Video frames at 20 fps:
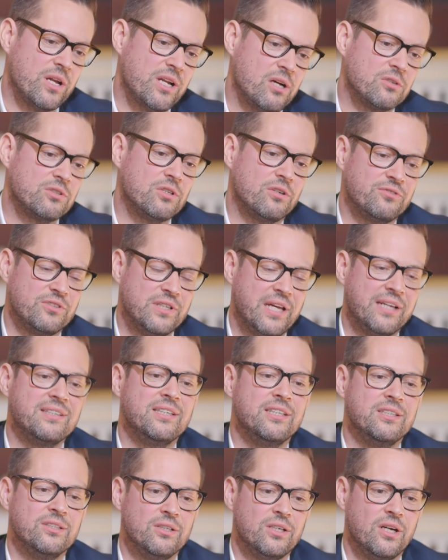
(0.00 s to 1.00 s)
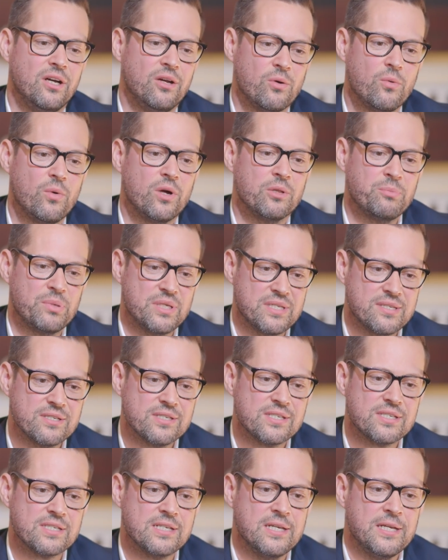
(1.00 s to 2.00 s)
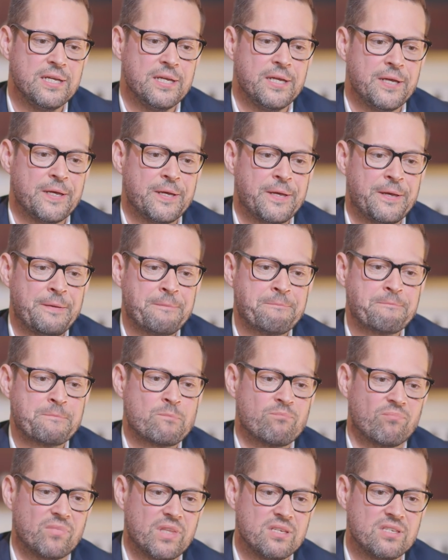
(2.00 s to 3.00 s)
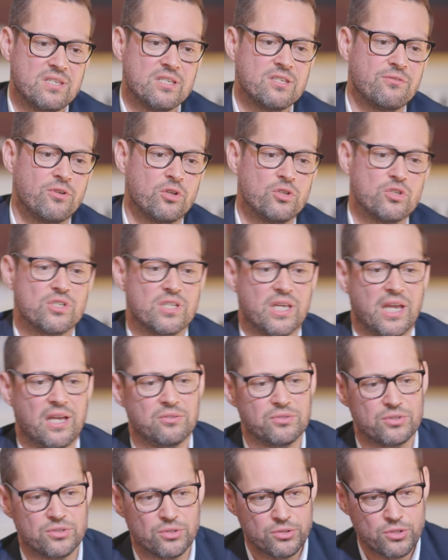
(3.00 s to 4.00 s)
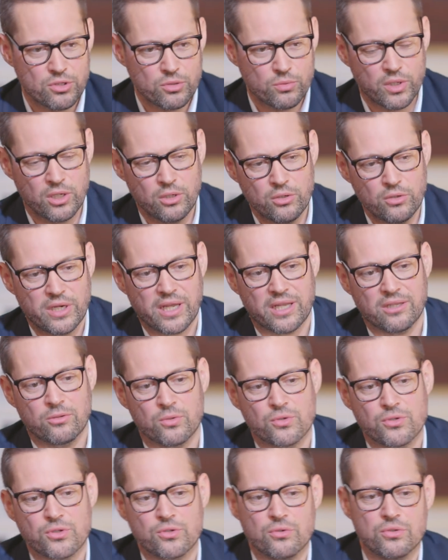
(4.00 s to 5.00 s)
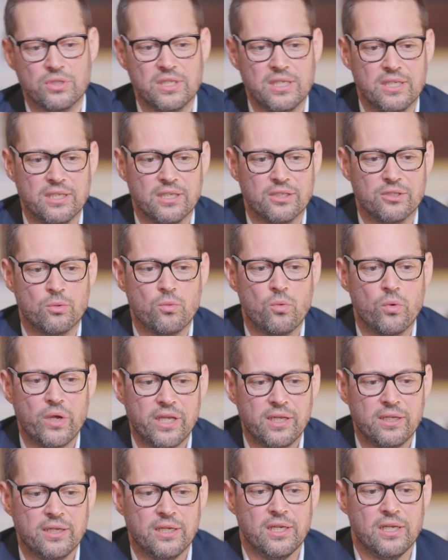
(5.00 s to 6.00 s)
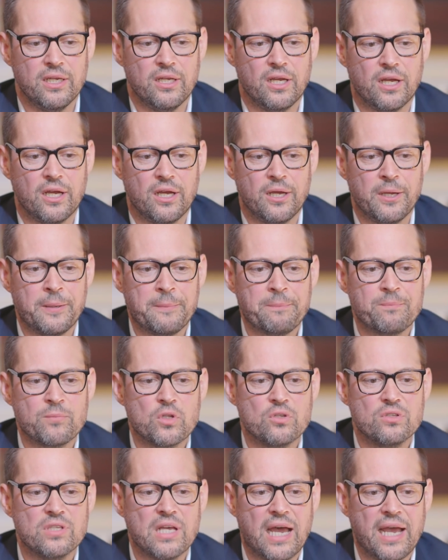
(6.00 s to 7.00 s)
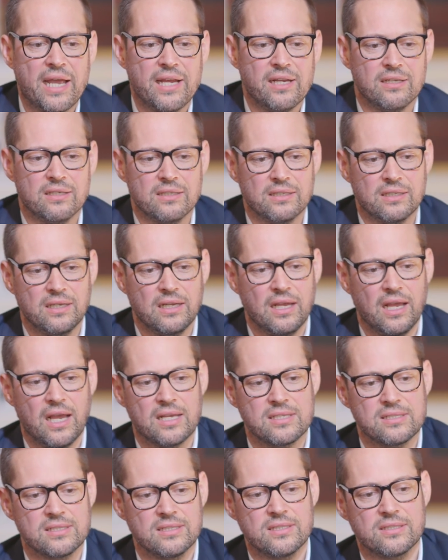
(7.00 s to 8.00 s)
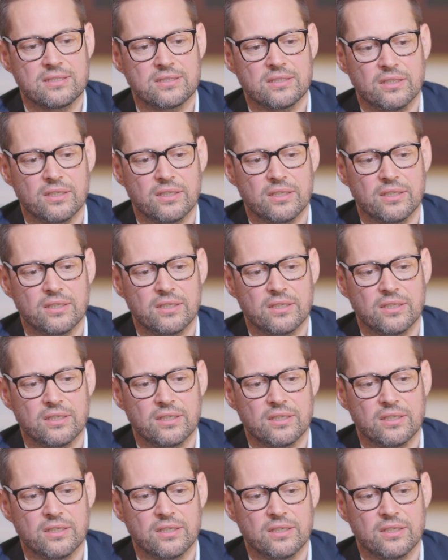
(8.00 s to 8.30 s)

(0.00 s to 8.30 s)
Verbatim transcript: one out of 1901 pieces. Um, this is for the scouts, so you will look at also the uh, the way um, the dial as this